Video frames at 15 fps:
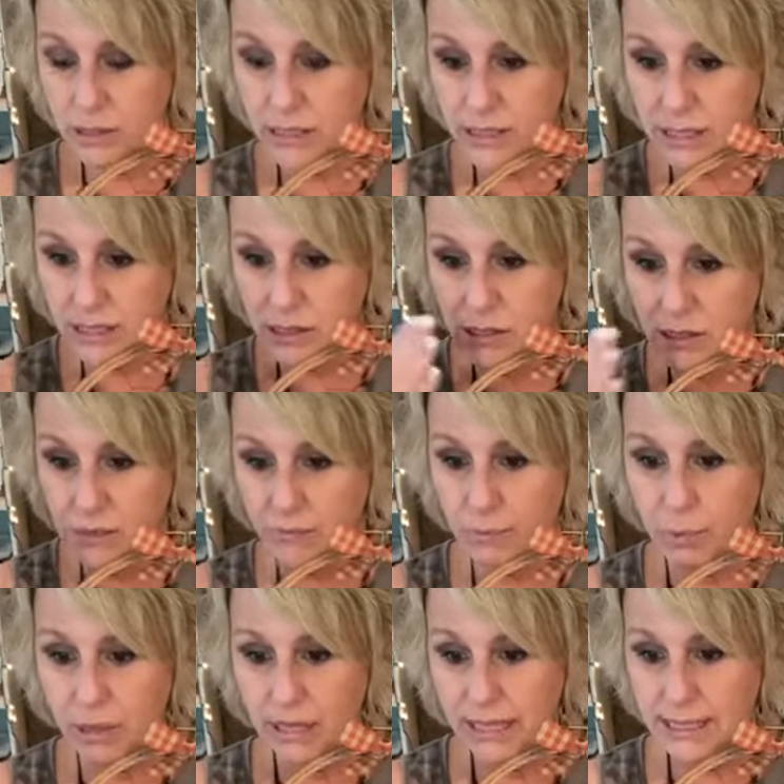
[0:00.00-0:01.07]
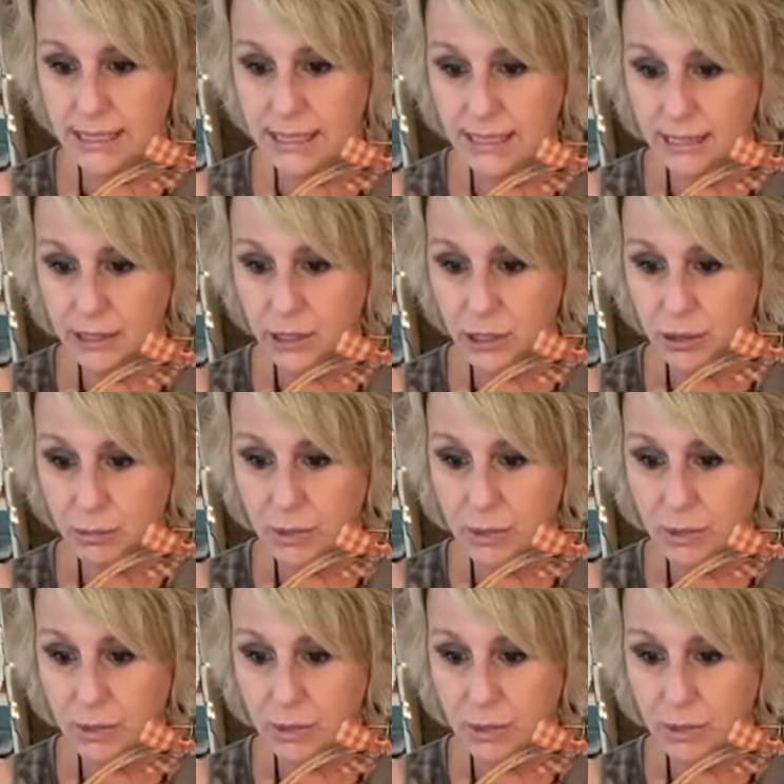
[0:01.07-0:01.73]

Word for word: Does it blend in too